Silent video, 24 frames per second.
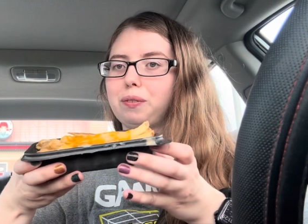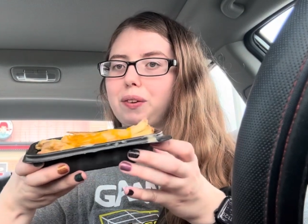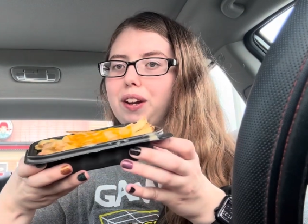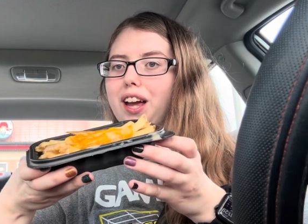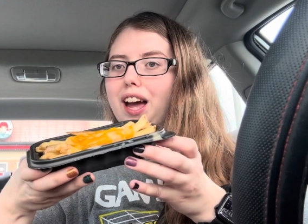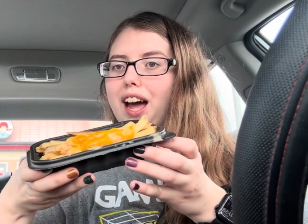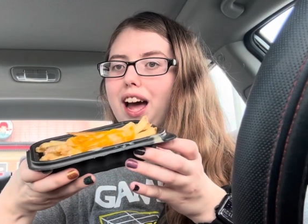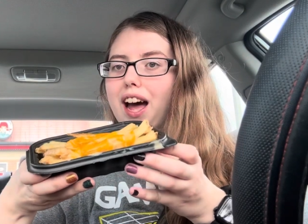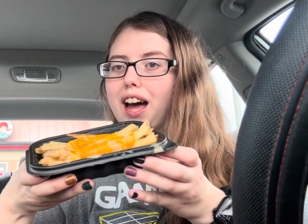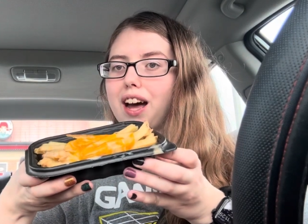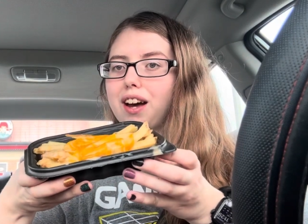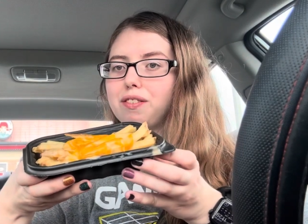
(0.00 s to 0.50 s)
We
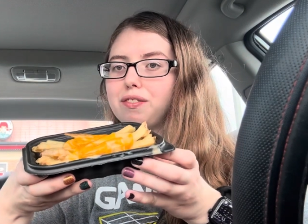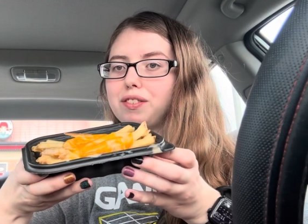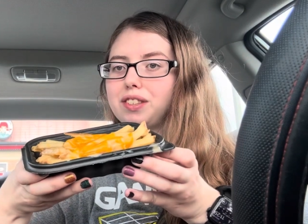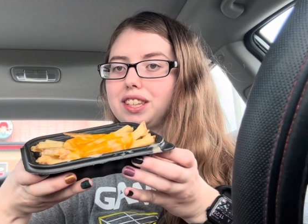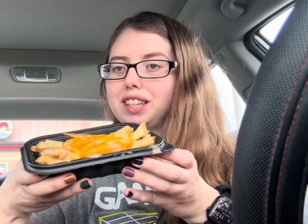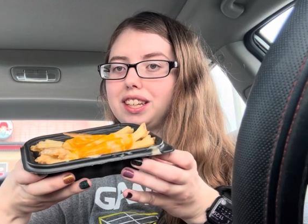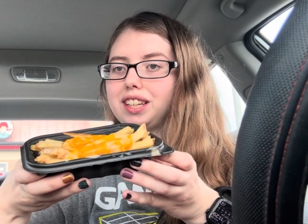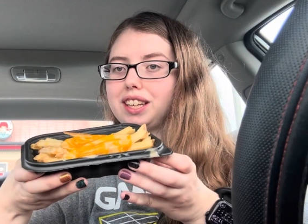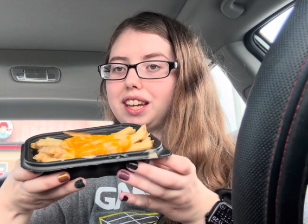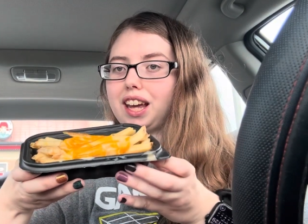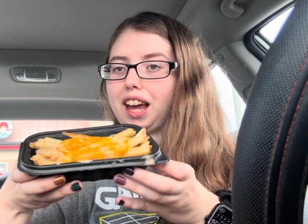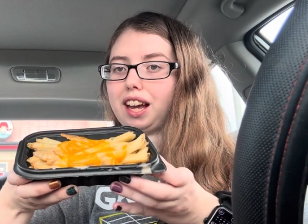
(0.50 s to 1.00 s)
have
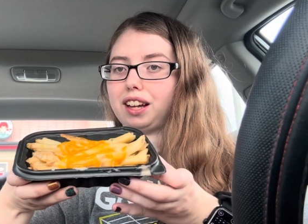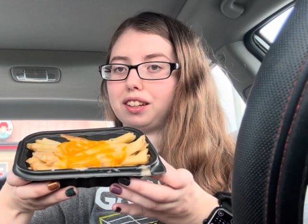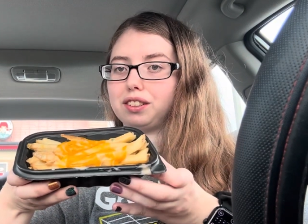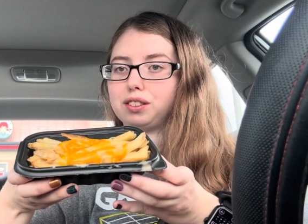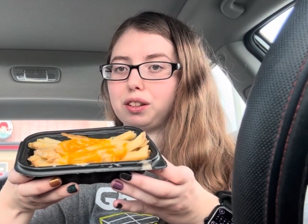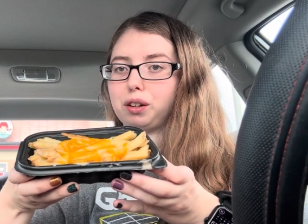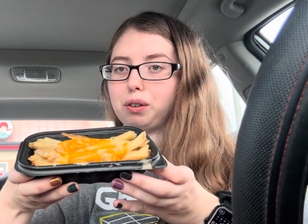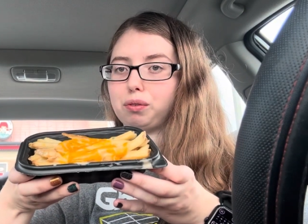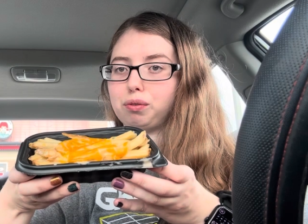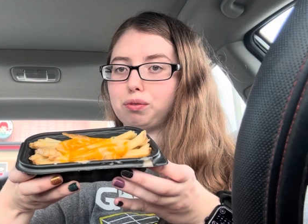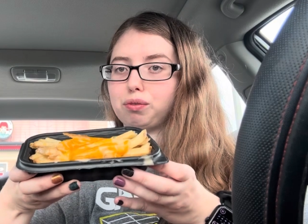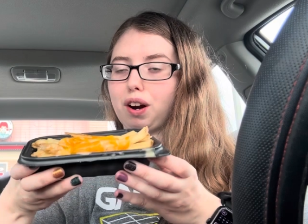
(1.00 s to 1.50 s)
the
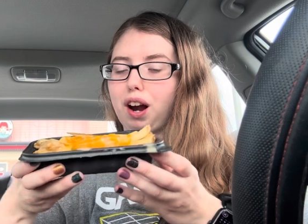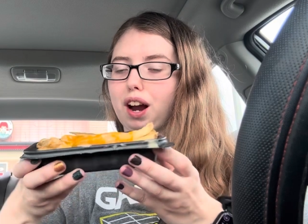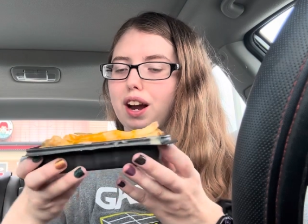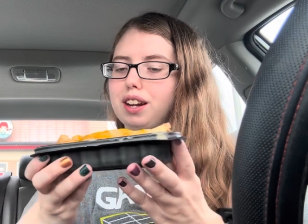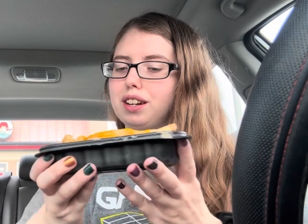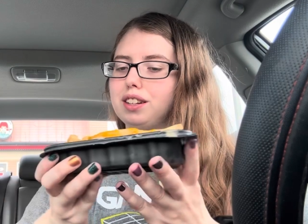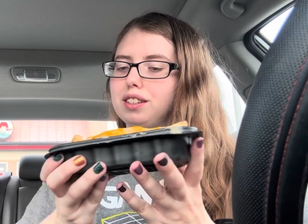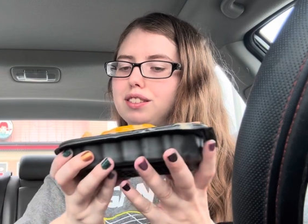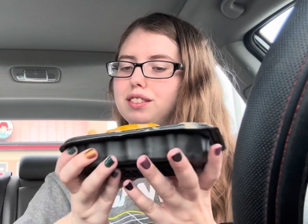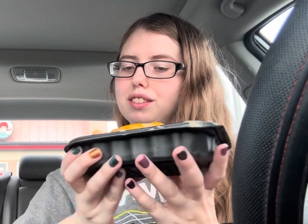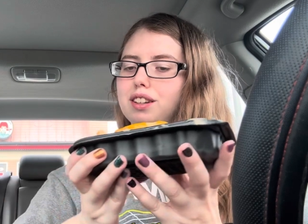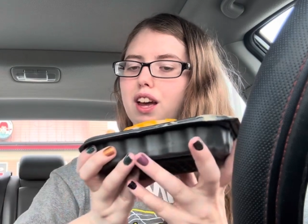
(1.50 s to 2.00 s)
queso
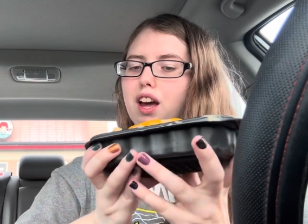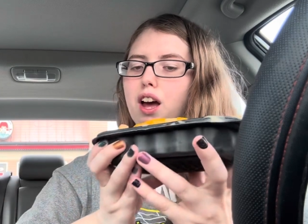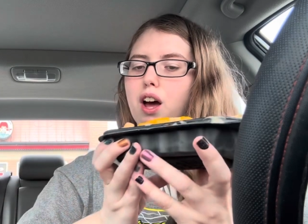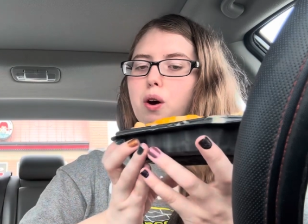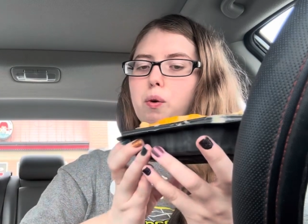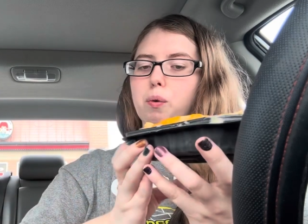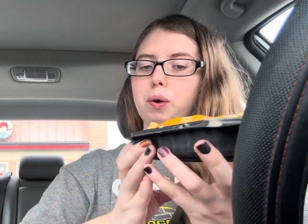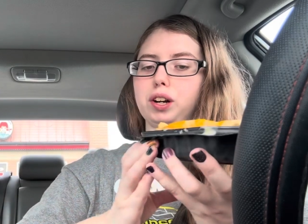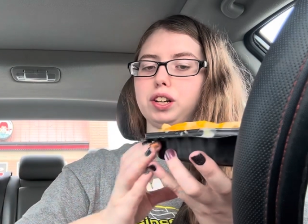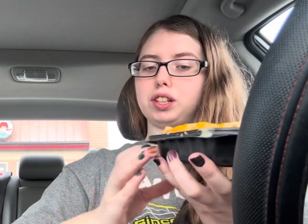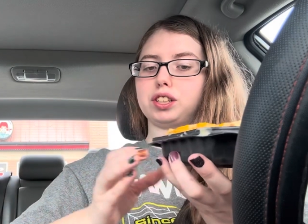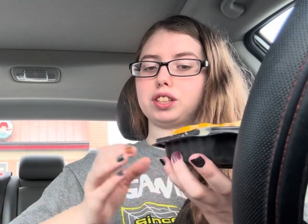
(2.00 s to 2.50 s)
fries,
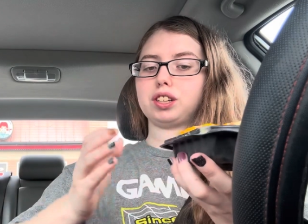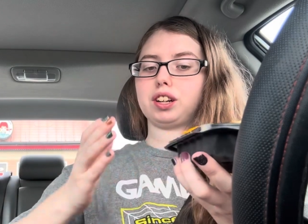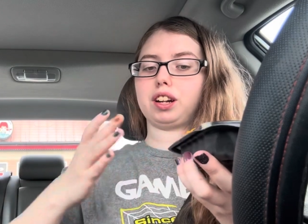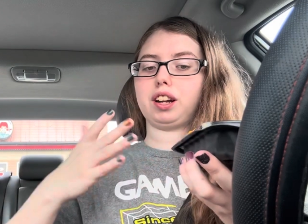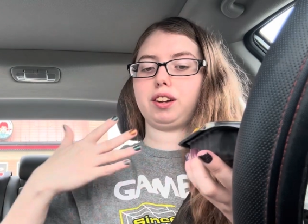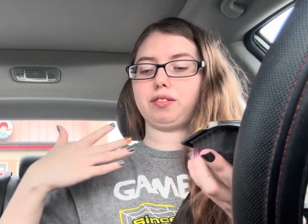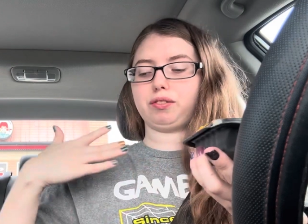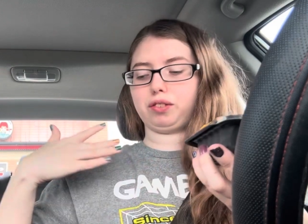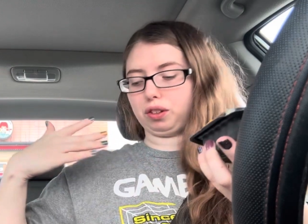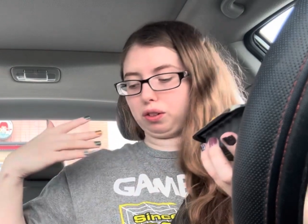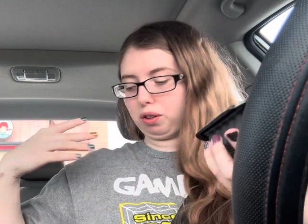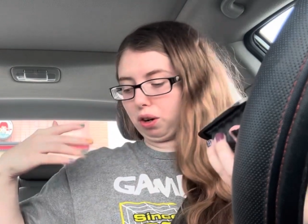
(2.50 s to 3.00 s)
which
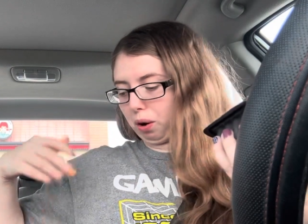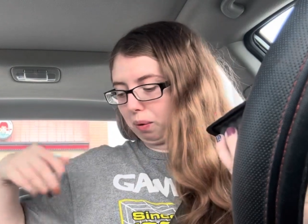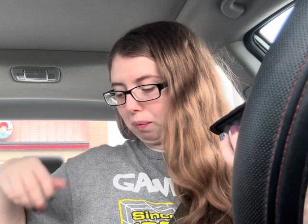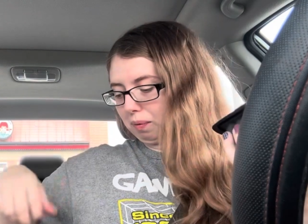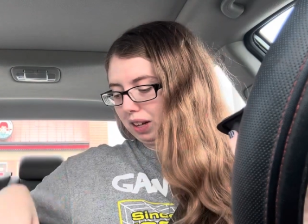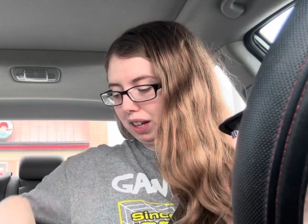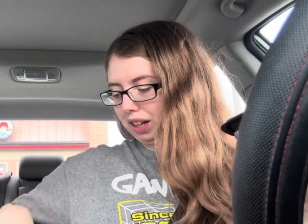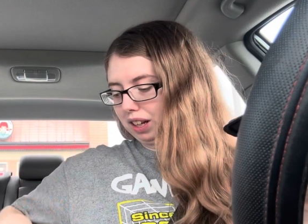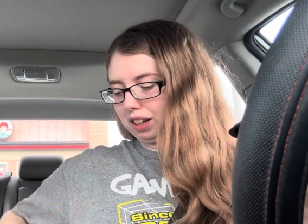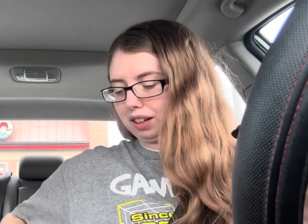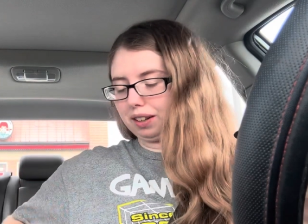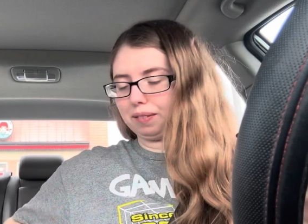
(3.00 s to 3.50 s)
if you know
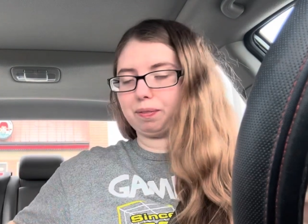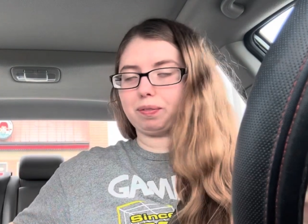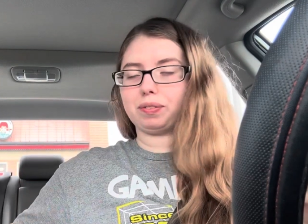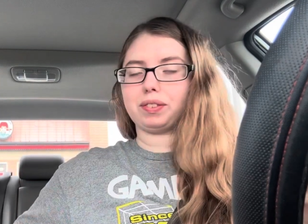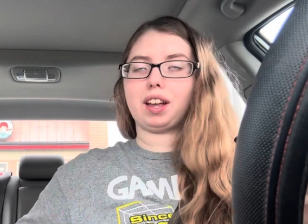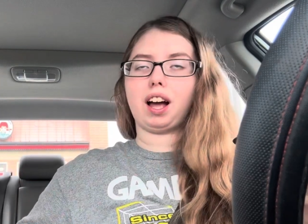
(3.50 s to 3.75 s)
me,